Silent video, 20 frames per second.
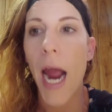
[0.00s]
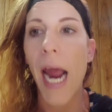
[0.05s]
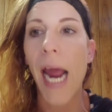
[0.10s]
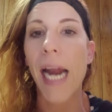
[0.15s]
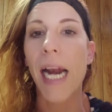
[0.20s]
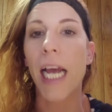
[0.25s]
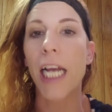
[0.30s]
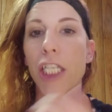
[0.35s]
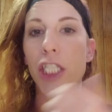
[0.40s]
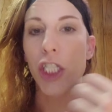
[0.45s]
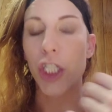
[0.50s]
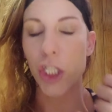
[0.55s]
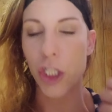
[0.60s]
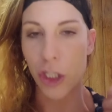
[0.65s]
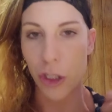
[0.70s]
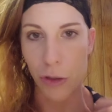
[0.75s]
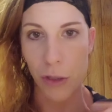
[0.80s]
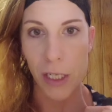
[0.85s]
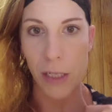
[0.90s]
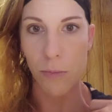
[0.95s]
And I
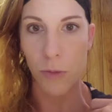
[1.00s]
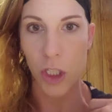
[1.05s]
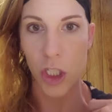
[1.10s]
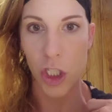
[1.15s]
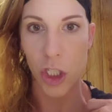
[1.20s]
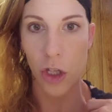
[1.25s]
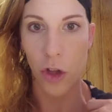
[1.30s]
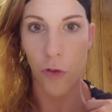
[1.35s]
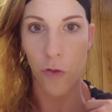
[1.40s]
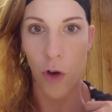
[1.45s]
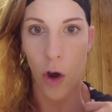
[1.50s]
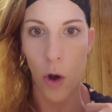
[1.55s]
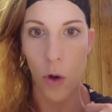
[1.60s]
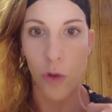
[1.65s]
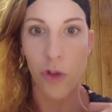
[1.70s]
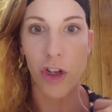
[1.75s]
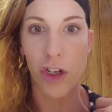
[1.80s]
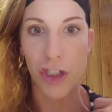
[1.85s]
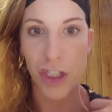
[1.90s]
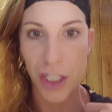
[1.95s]
screamed into the
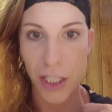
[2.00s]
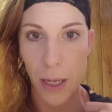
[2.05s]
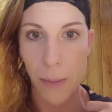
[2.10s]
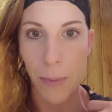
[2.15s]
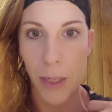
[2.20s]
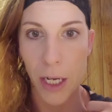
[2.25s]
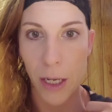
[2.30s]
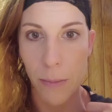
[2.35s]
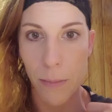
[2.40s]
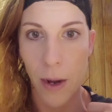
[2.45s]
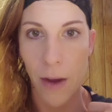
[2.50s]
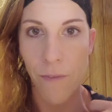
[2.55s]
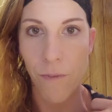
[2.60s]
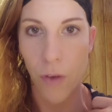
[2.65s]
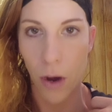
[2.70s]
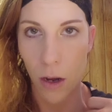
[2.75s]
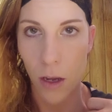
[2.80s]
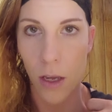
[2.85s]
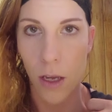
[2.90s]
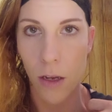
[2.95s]
phone, there's somebody in my
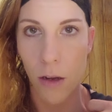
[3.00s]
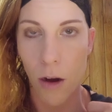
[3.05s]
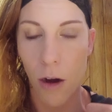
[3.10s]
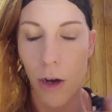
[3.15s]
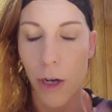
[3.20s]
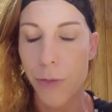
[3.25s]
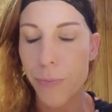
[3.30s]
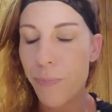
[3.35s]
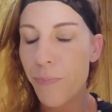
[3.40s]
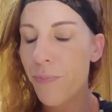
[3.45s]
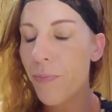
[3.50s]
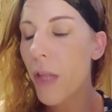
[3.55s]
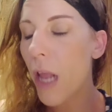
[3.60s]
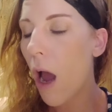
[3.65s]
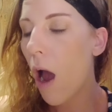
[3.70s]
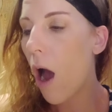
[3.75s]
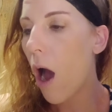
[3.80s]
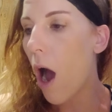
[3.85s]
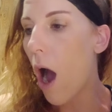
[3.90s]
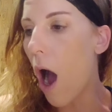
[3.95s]
fucking yard.
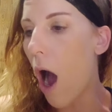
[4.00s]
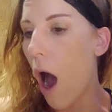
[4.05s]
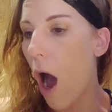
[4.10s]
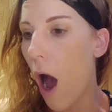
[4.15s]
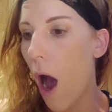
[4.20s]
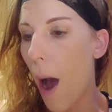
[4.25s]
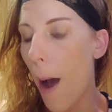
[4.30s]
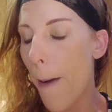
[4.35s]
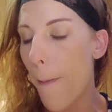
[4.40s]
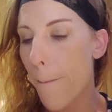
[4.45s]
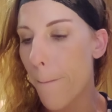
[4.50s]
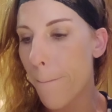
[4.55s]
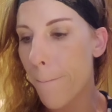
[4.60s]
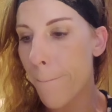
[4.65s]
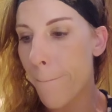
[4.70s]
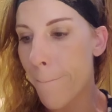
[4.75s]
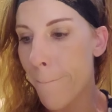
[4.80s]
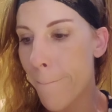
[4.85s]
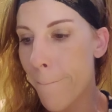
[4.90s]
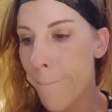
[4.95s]
And
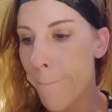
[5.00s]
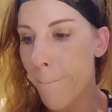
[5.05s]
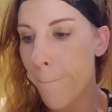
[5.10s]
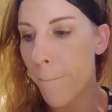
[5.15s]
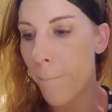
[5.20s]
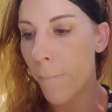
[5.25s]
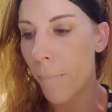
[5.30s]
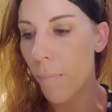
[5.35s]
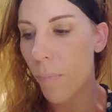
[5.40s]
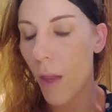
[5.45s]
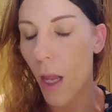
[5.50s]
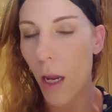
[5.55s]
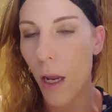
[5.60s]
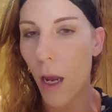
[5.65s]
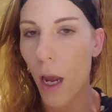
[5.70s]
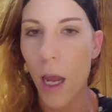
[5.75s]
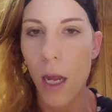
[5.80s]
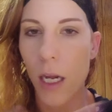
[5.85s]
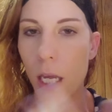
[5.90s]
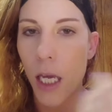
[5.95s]

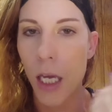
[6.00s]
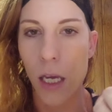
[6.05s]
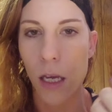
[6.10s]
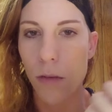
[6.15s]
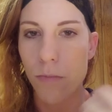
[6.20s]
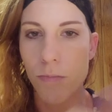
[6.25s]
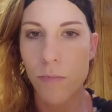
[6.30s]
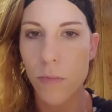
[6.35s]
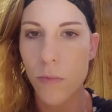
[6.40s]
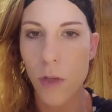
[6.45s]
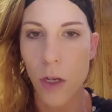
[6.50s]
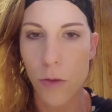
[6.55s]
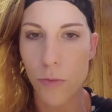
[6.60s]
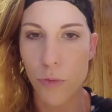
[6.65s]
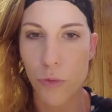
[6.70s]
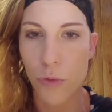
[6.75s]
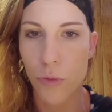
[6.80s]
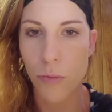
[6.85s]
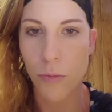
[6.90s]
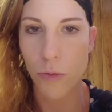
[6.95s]
he,
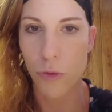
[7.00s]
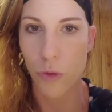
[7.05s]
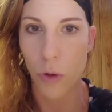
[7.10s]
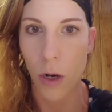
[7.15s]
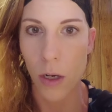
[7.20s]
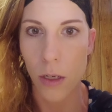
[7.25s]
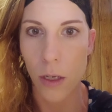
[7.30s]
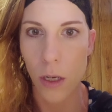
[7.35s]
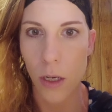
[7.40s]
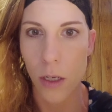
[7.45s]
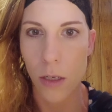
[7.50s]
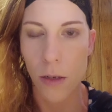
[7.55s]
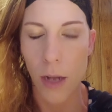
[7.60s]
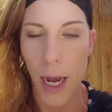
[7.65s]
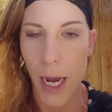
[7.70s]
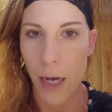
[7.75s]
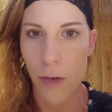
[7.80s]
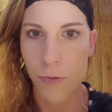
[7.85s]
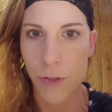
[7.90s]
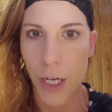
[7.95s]
drunk and
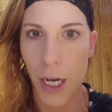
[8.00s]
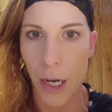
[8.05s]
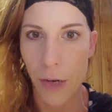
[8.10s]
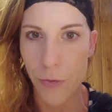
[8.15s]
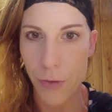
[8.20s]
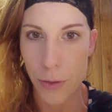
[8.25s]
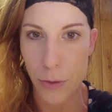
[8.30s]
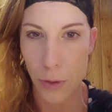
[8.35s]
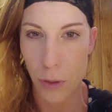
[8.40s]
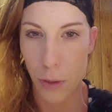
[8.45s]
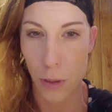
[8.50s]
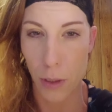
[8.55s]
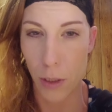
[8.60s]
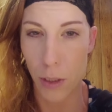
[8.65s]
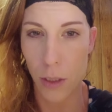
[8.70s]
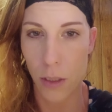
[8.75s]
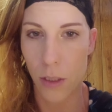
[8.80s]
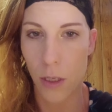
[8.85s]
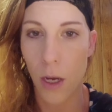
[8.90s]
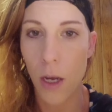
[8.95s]
half deaf, is like,
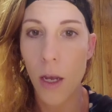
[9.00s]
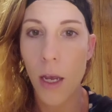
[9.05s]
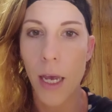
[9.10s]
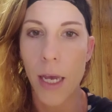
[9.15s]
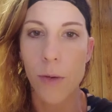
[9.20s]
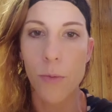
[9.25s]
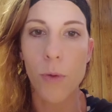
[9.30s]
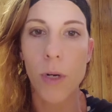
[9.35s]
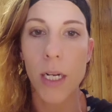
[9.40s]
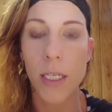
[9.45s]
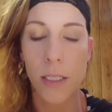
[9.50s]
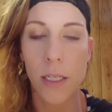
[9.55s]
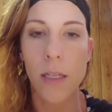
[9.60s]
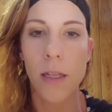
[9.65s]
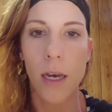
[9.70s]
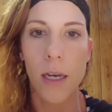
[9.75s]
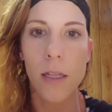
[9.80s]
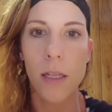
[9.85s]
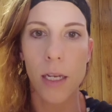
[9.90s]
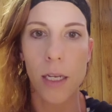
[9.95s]
oh, and when I say
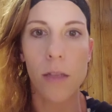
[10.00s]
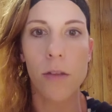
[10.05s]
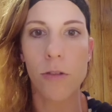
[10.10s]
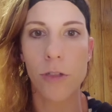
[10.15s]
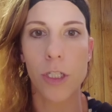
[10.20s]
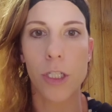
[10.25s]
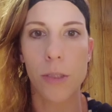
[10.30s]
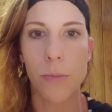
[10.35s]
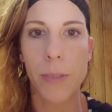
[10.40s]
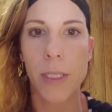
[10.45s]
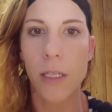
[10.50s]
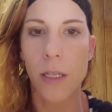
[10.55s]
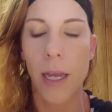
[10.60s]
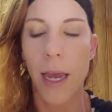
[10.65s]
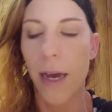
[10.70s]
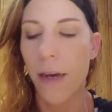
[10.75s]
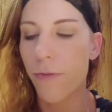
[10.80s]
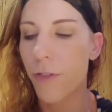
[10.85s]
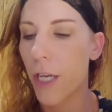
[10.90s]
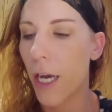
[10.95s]
that, like, legitimately
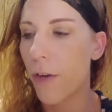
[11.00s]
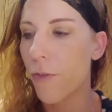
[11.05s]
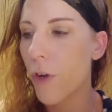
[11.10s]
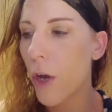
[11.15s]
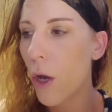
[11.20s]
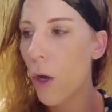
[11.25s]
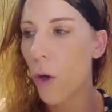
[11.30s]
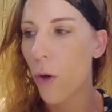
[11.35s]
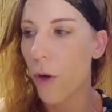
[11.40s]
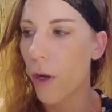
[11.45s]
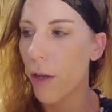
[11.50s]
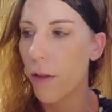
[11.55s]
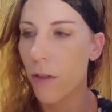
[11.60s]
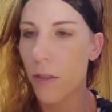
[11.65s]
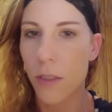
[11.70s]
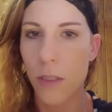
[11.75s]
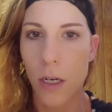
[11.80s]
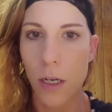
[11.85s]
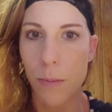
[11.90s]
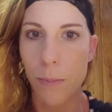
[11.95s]
half deaf, okay,
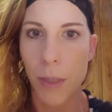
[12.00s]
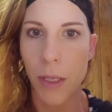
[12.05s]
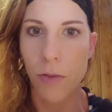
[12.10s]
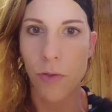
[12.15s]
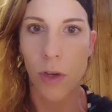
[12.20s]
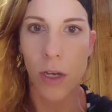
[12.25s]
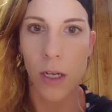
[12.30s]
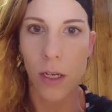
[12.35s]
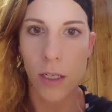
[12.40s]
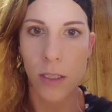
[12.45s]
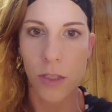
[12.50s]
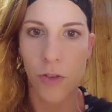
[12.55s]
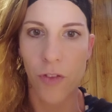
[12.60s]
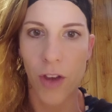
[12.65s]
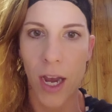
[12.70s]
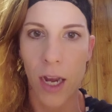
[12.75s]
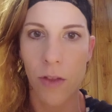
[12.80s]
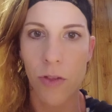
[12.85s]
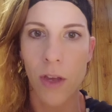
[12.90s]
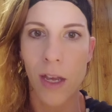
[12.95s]
that's not a mean thing, it's a
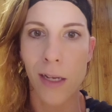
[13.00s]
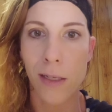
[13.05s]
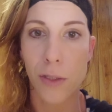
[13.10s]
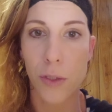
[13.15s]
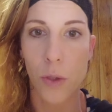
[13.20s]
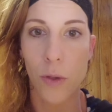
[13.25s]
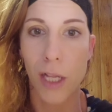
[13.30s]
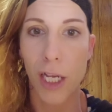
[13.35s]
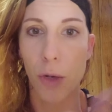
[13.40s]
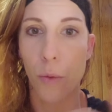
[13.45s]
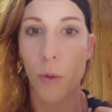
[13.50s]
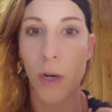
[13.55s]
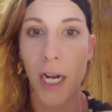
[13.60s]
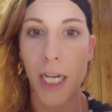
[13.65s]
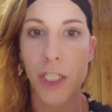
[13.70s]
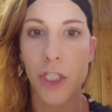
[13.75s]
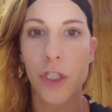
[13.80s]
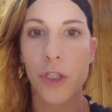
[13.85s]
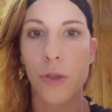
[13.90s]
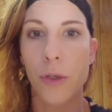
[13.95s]
fact thing. So like when
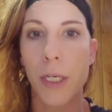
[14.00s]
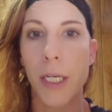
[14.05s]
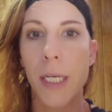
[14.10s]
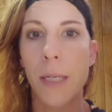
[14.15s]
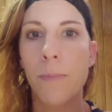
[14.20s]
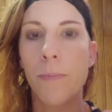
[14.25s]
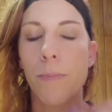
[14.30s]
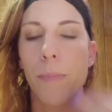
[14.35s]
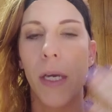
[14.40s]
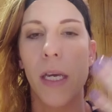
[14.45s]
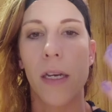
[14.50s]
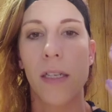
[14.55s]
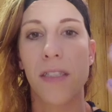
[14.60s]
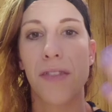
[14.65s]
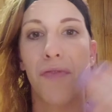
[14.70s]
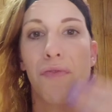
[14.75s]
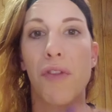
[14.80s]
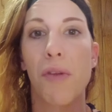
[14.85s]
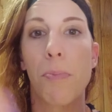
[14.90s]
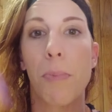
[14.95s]
I scream, because
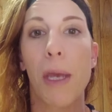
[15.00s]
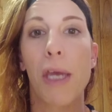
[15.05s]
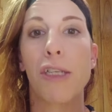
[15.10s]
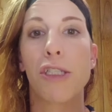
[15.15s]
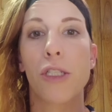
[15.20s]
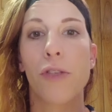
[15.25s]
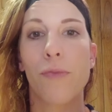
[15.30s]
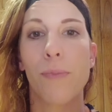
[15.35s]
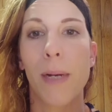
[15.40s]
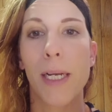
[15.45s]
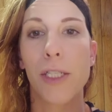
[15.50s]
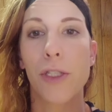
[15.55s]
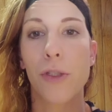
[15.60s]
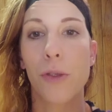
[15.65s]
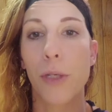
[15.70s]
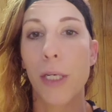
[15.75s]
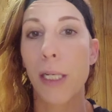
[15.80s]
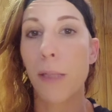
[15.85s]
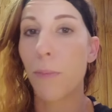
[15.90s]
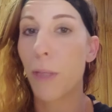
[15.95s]
of the pitch of my
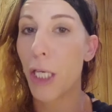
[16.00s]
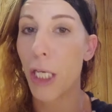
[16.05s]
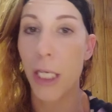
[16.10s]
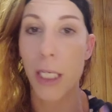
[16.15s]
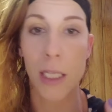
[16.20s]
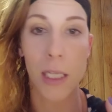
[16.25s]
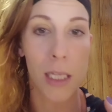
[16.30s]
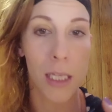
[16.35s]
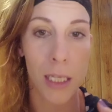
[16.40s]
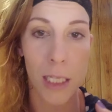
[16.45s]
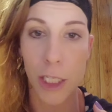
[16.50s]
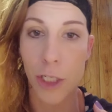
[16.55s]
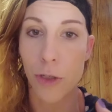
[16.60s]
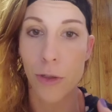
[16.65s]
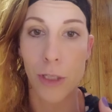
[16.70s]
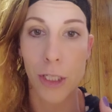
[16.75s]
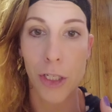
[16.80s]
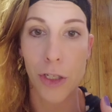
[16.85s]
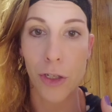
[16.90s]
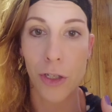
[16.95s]
scream, he
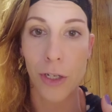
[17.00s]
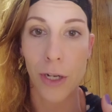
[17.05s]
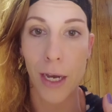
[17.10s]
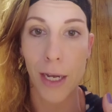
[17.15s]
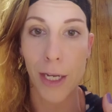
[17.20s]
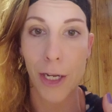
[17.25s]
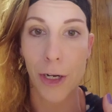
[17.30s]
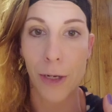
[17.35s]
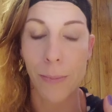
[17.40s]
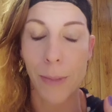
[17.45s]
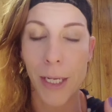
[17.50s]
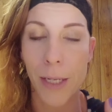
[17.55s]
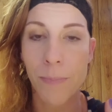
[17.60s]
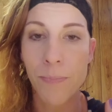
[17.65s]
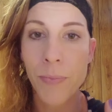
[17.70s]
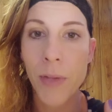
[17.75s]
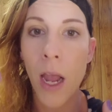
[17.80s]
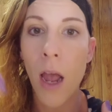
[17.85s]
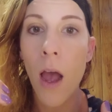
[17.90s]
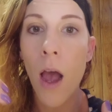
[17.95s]
literally could not hear me,
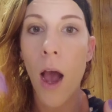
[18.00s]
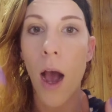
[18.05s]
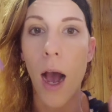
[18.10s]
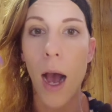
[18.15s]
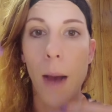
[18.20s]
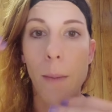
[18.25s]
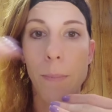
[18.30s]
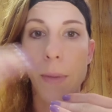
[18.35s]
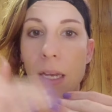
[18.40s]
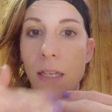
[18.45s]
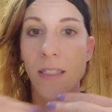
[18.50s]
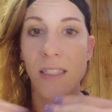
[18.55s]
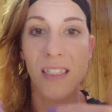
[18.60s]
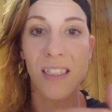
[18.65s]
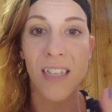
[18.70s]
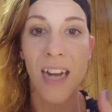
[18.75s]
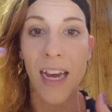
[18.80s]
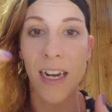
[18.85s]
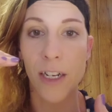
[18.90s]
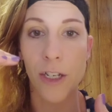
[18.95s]
because
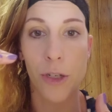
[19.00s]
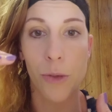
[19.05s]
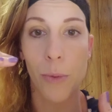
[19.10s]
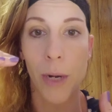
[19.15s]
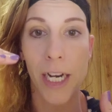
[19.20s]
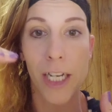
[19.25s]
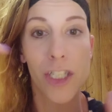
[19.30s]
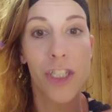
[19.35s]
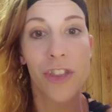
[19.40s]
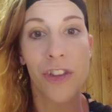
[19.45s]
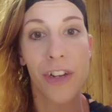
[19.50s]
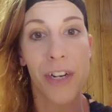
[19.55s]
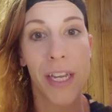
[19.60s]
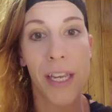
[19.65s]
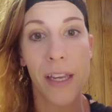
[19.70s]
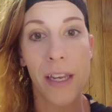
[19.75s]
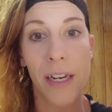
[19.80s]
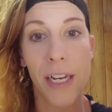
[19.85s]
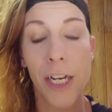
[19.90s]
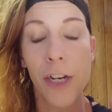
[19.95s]
it's not in a range that
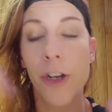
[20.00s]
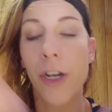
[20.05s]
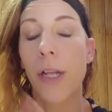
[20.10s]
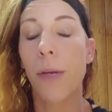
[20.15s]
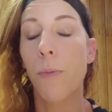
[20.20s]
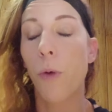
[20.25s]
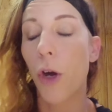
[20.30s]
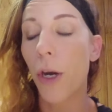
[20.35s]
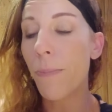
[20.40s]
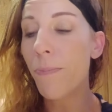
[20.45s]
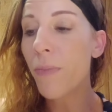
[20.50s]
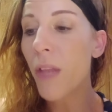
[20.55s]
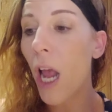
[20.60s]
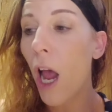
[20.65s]
he can hear anymore.